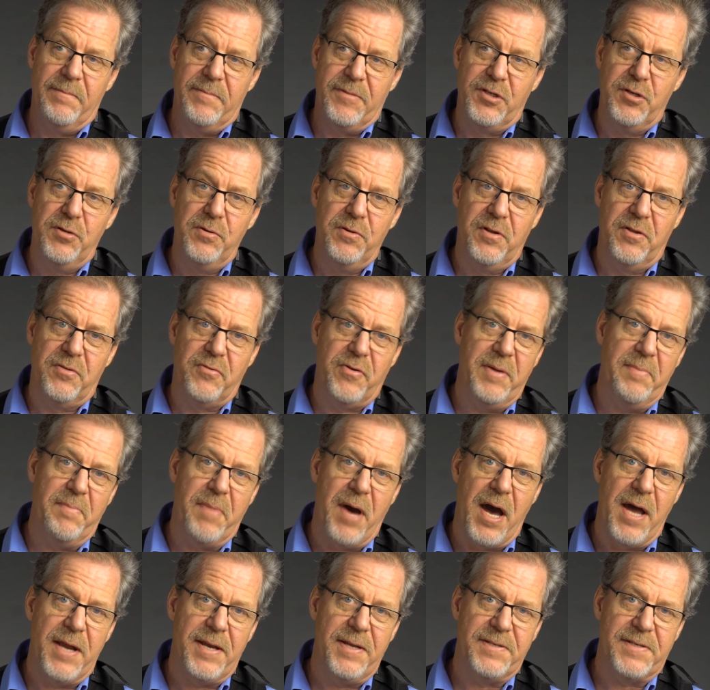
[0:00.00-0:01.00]
2 to 3
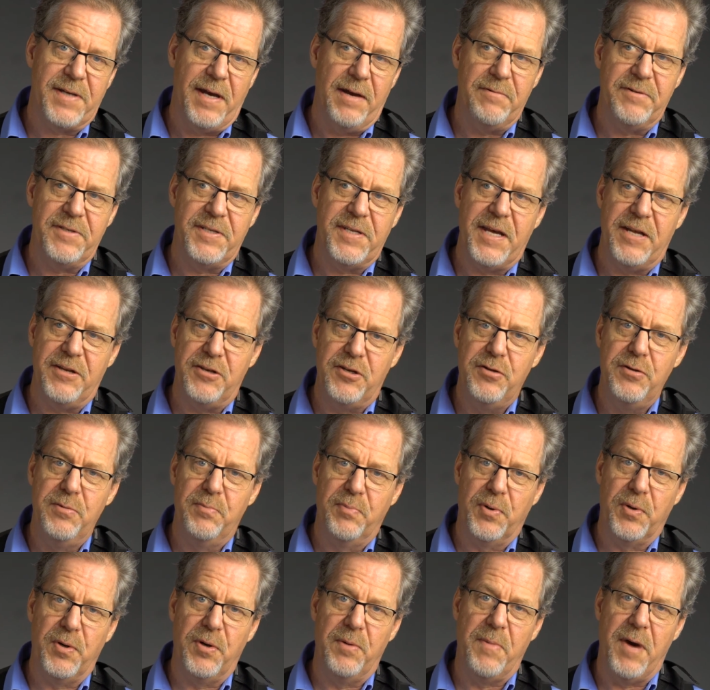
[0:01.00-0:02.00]
bodies. I always had 2
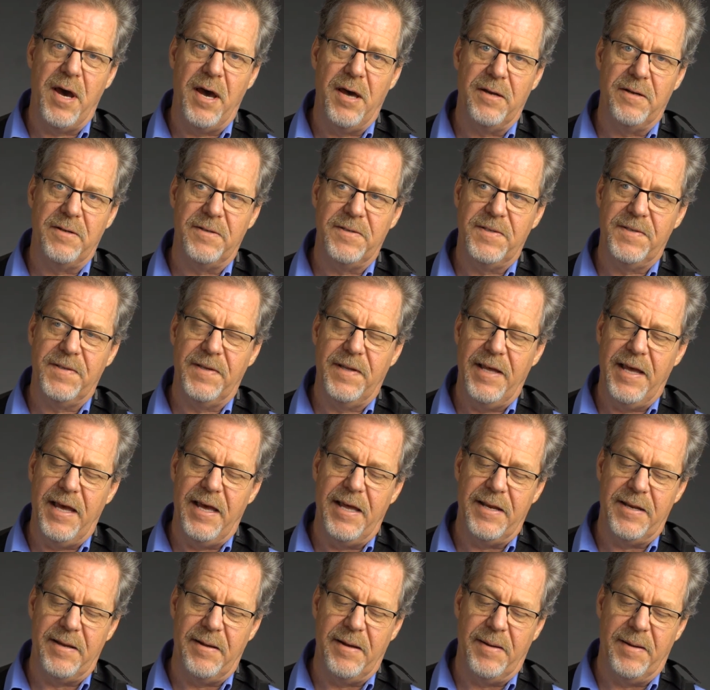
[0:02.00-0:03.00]
pro models
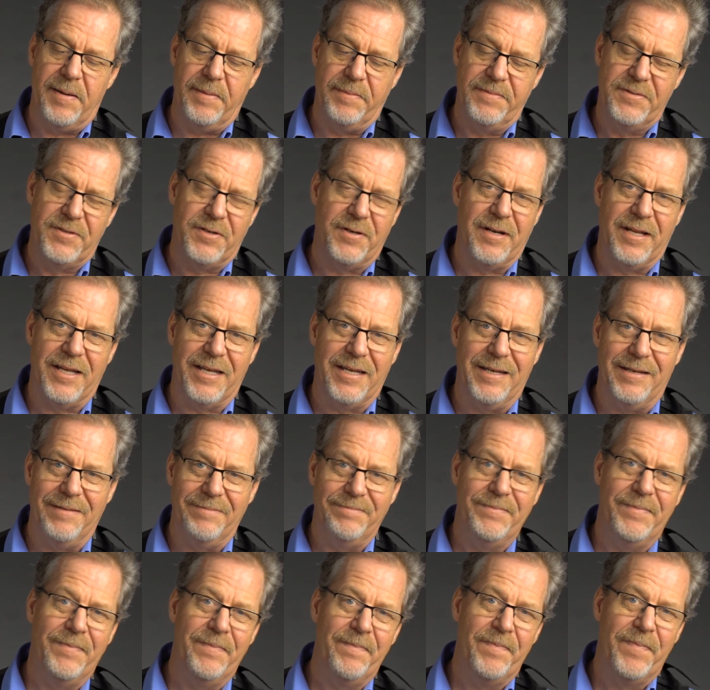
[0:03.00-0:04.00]
and sort of like a
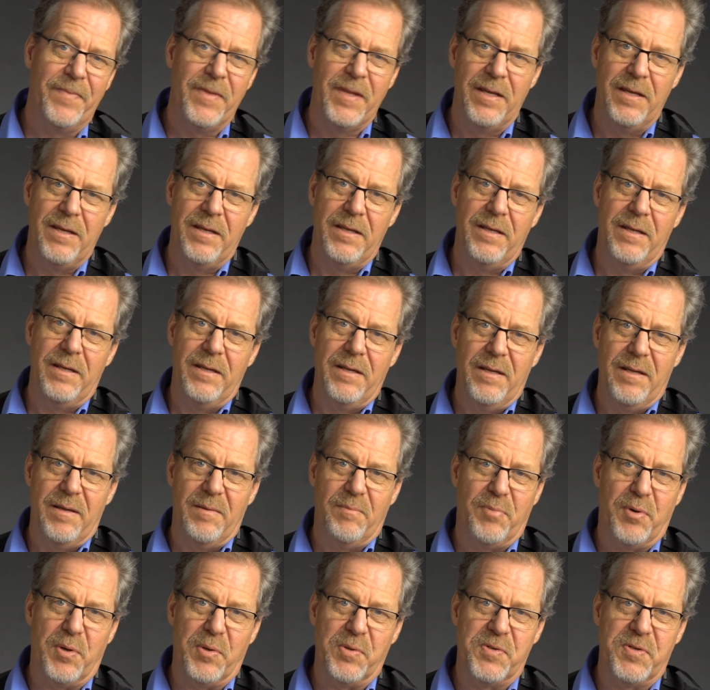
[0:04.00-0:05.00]

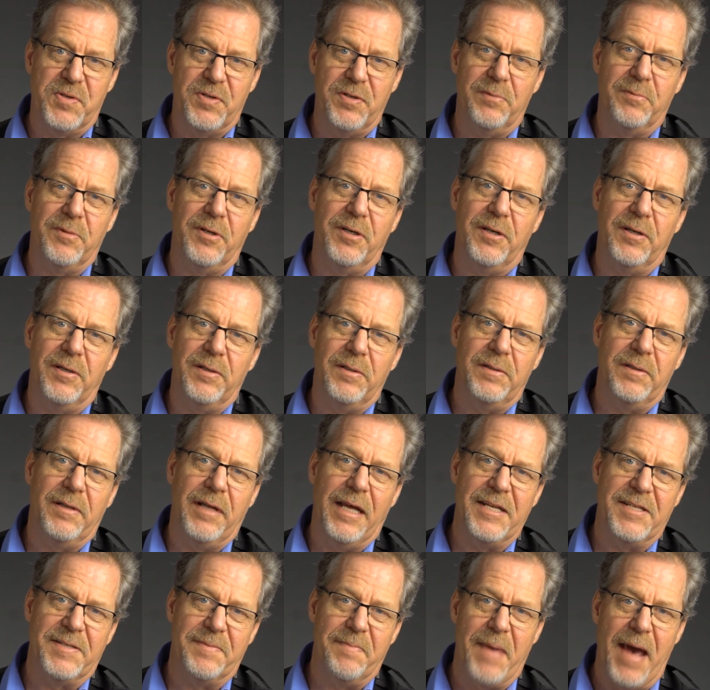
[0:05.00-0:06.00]
prosumer
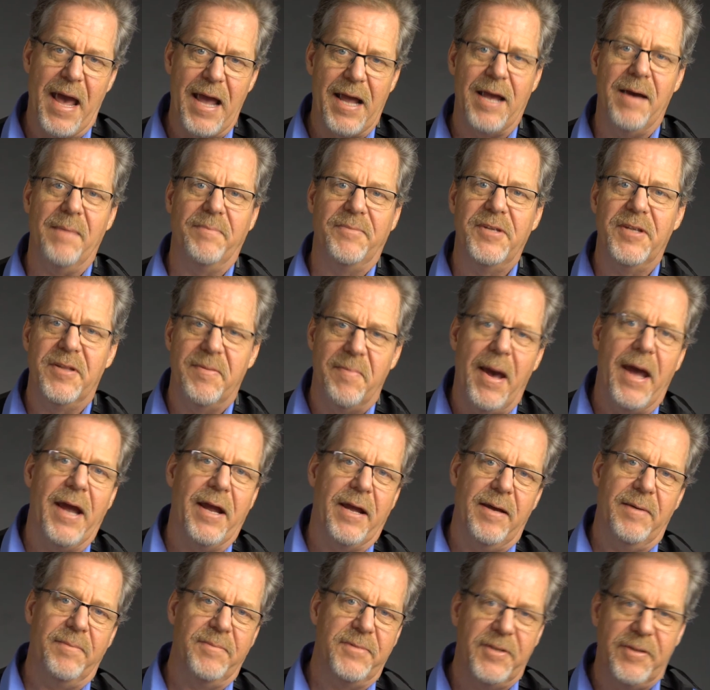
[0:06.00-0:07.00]
as backup to the
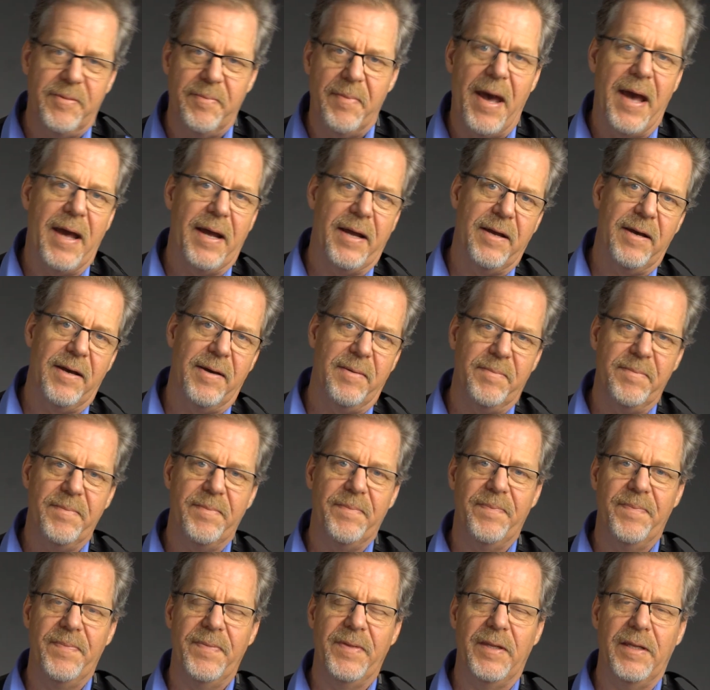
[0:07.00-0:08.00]
backup to the backup.
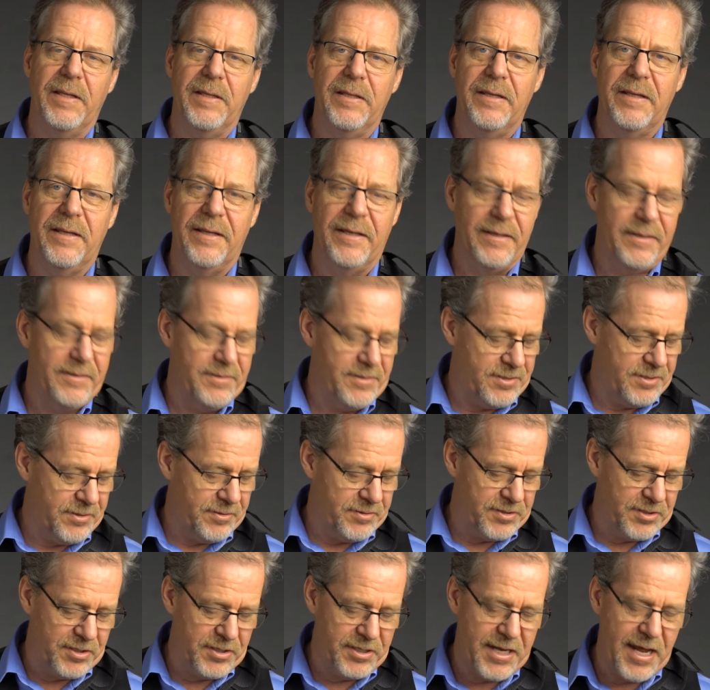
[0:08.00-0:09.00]
And so
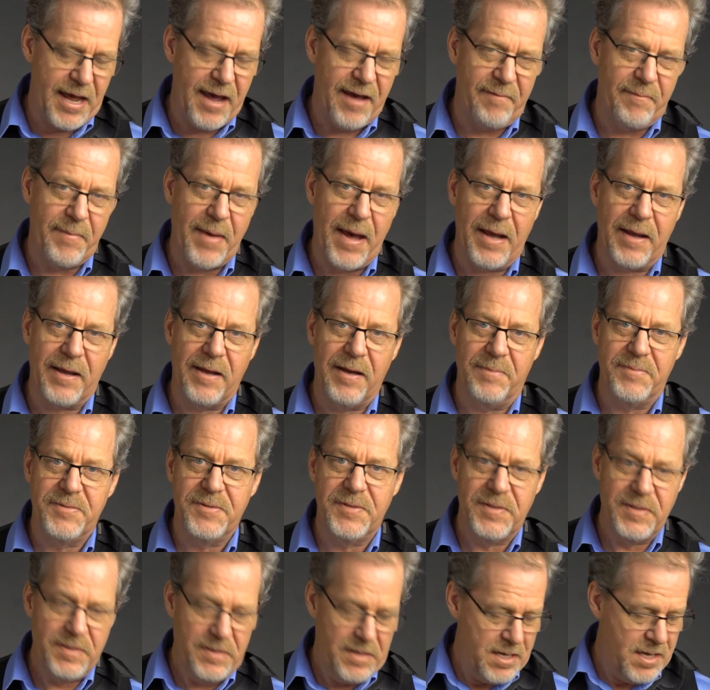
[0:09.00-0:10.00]
it's good to have
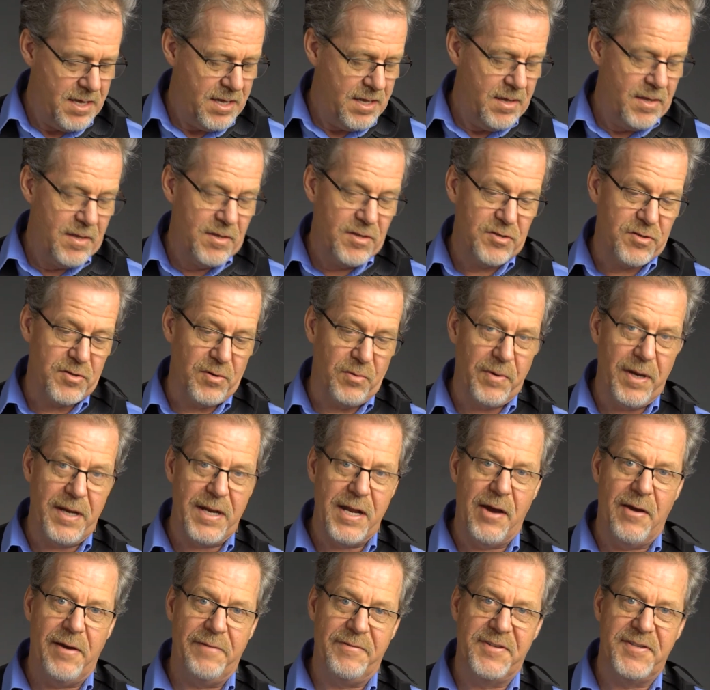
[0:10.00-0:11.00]
backups. So right
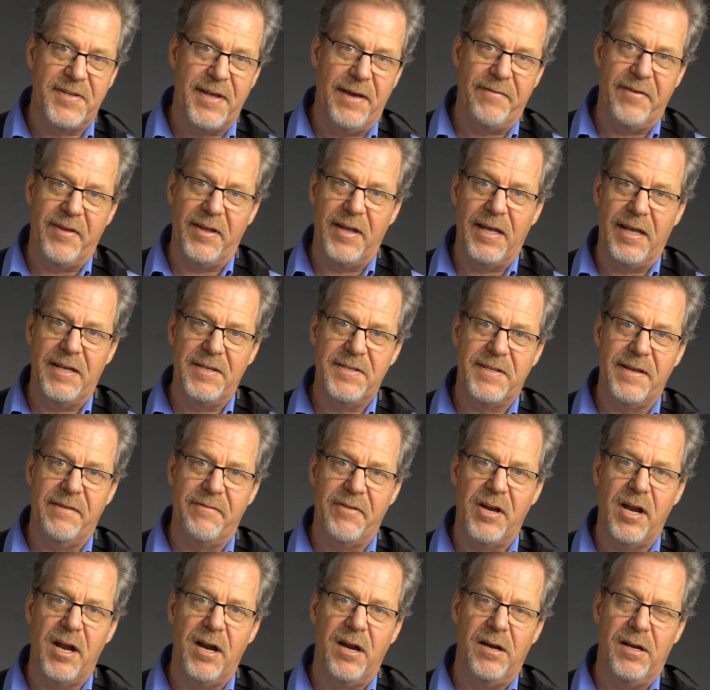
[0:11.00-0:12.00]
now I have the
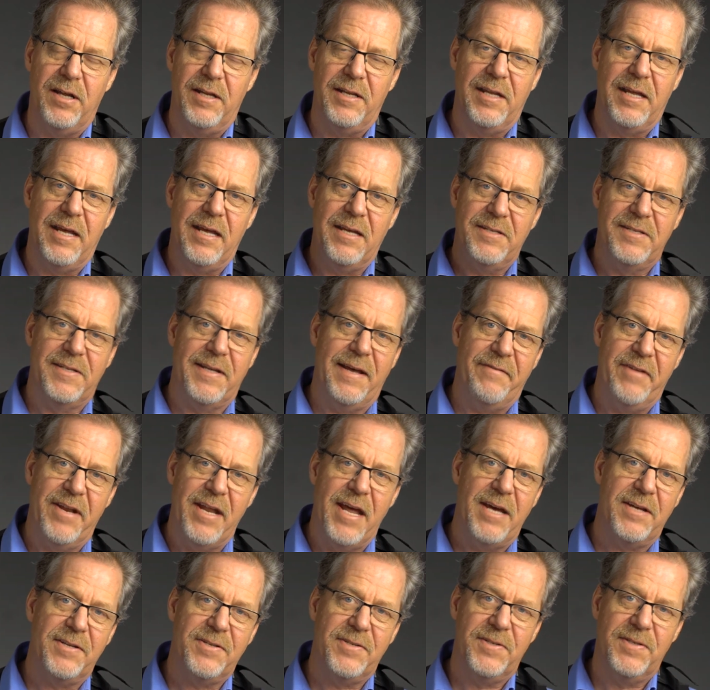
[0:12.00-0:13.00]
A7R and the
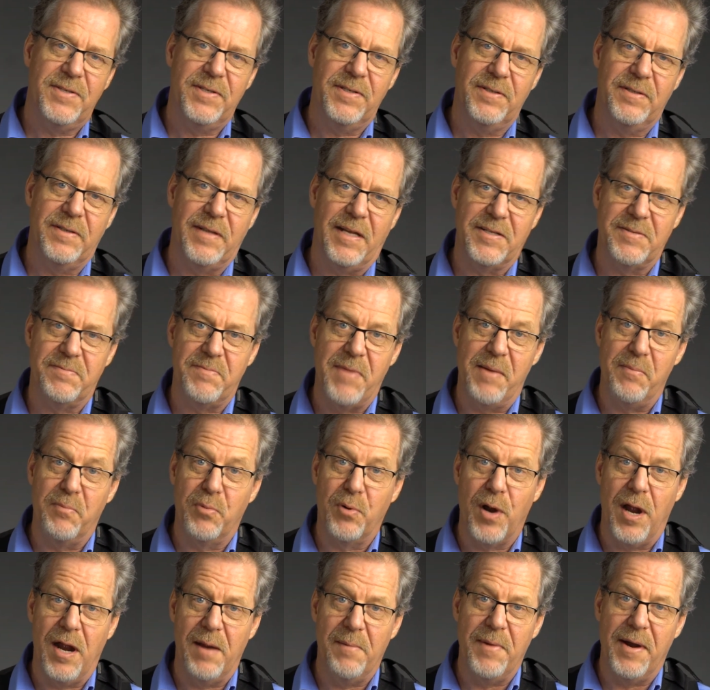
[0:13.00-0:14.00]
A7S. That's my
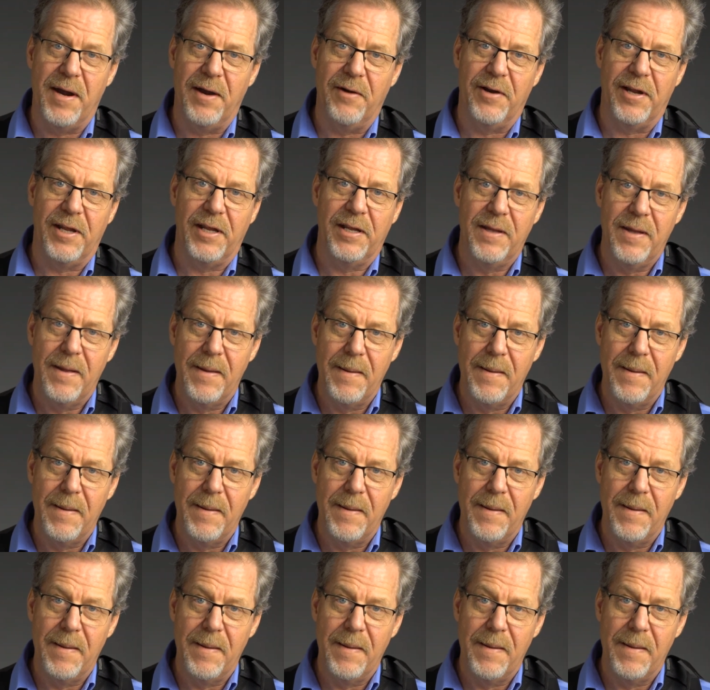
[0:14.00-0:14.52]
primary